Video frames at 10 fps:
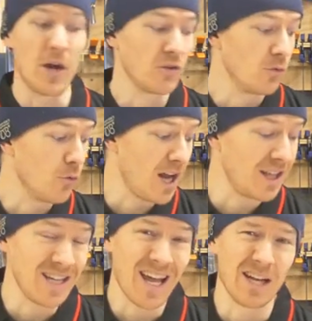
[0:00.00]
around to right
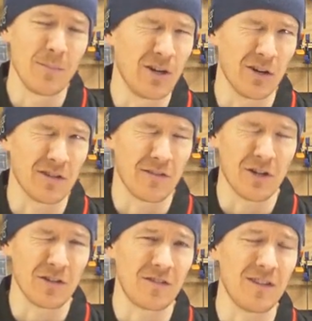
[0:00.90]
at the end because I've
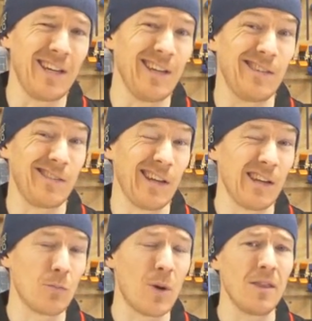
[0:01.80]
got a sneaky
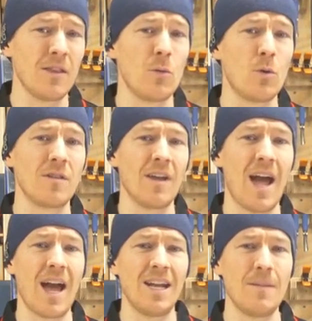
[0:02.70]
6th one that I wanted to
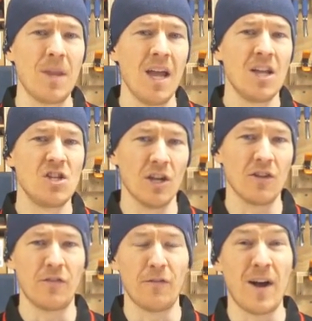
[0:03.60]
add in,
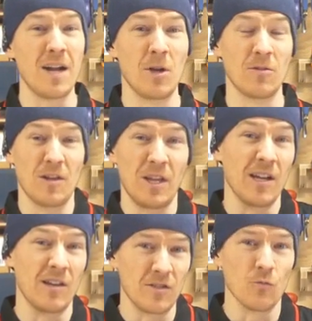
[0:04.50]
just for fun because I
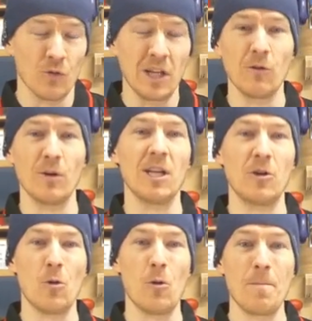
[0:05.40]
think it's really, really
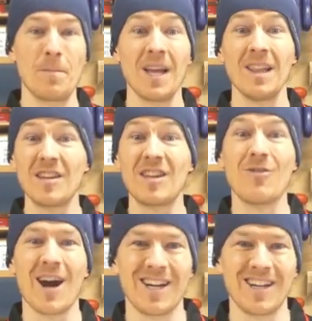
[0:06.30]
cool. Let's get
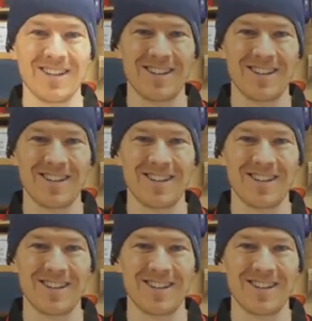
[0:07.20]
cracking.